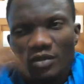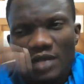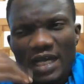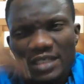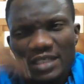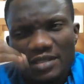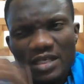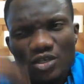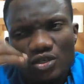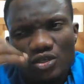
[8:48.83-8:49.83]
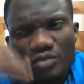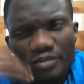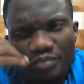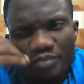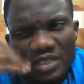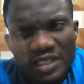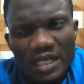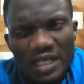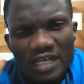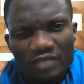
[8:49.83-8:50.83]
I think you should be
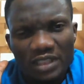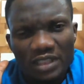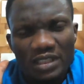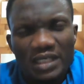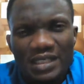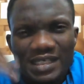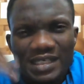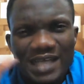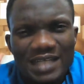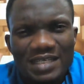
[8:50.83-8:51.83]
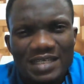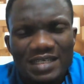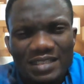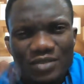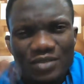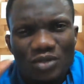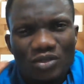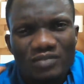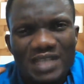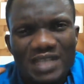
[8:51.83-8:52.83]
busy living, that the thought
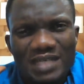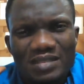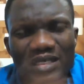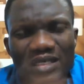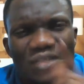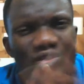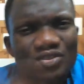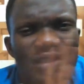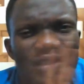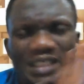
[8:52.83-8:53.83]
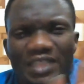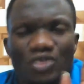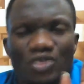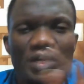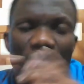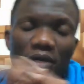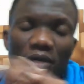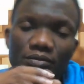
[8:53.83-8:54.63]
of death does not scare you anymore.